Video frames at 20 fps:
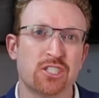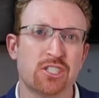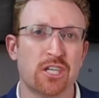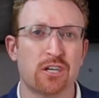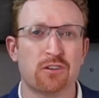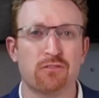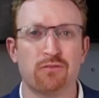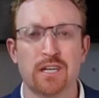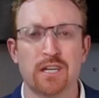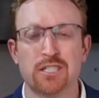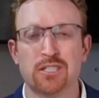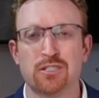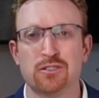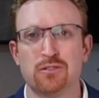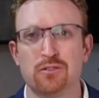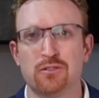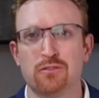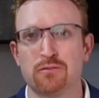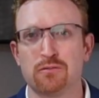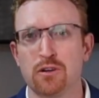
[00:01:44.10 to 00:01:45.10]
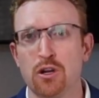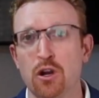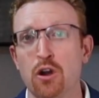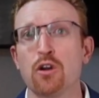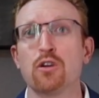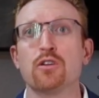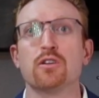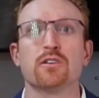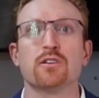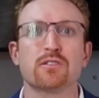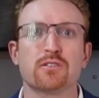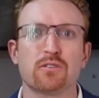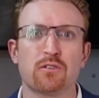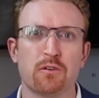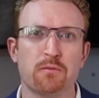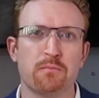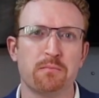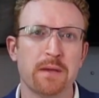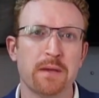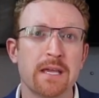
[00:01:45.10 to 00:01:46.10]
generational curse,
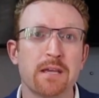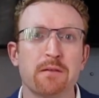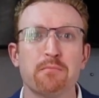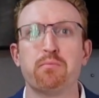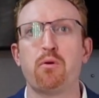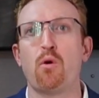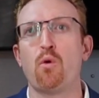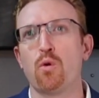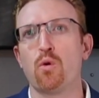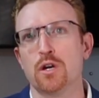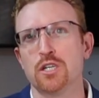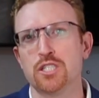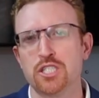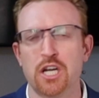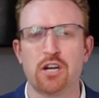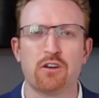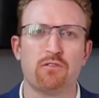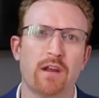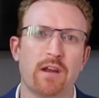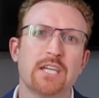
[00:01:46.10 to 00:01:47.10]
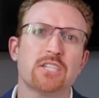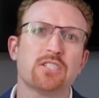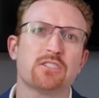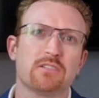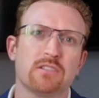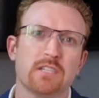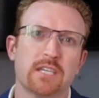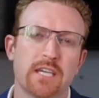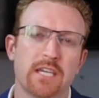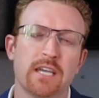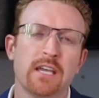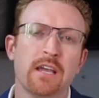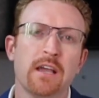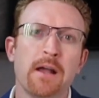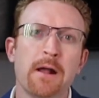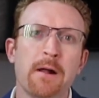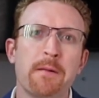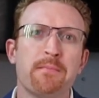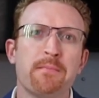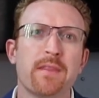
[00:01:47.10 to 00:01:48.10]
or being poor generationally
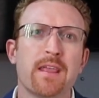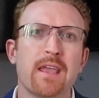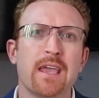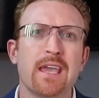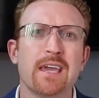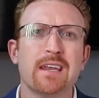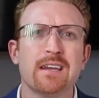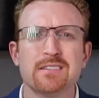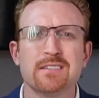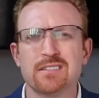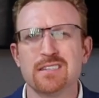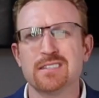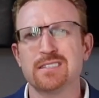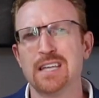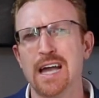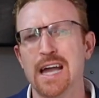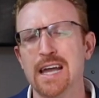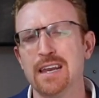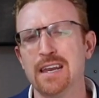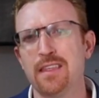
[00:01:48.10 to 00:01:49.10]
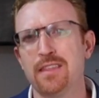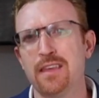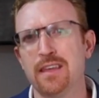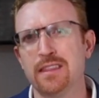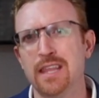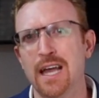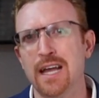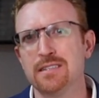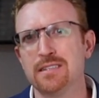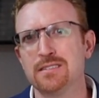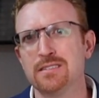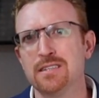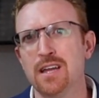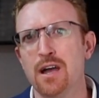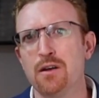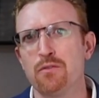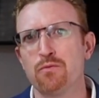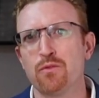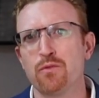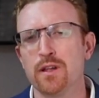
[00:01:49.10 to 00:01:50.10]
in a society that's
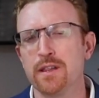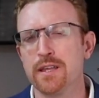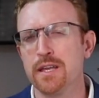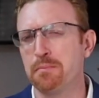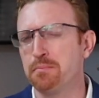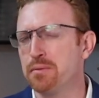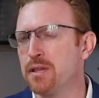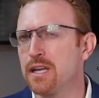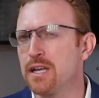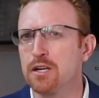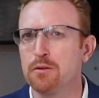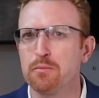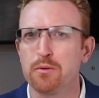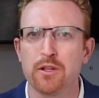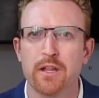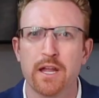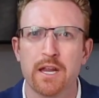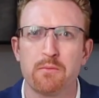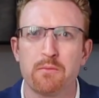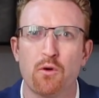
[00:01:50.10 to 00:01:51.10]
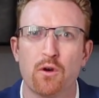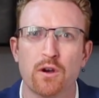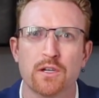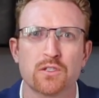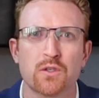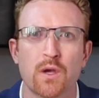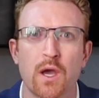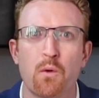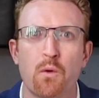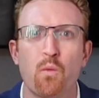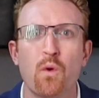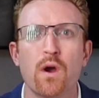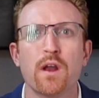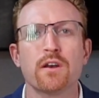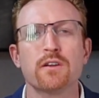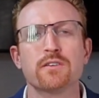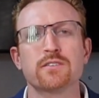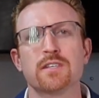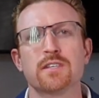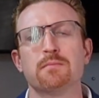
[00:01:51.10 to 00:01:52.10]
not really applicable anymore. So I
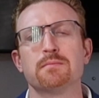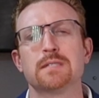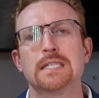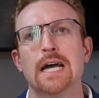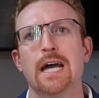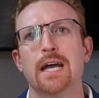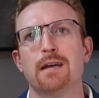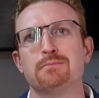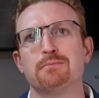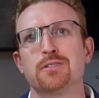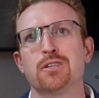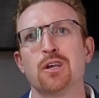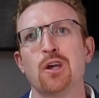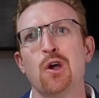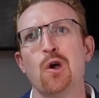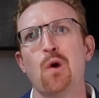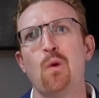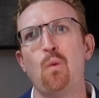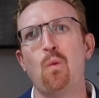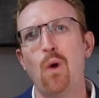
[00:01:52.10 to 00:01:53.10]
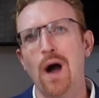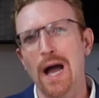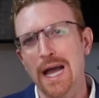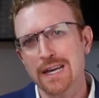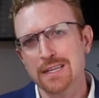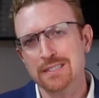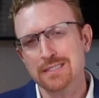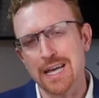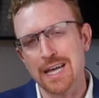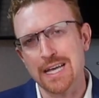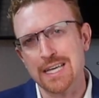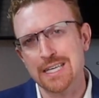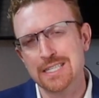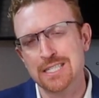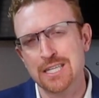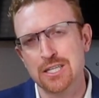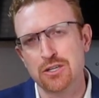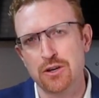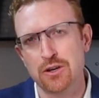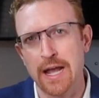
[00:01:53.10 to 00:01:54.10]
wonder sometimes, why does that
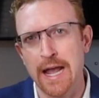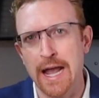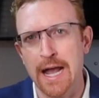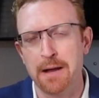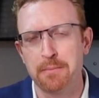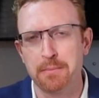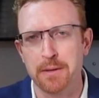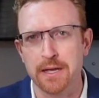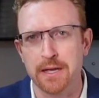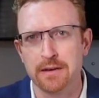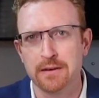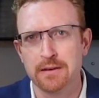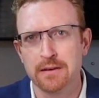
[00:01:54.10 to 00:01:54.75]
continue to happen?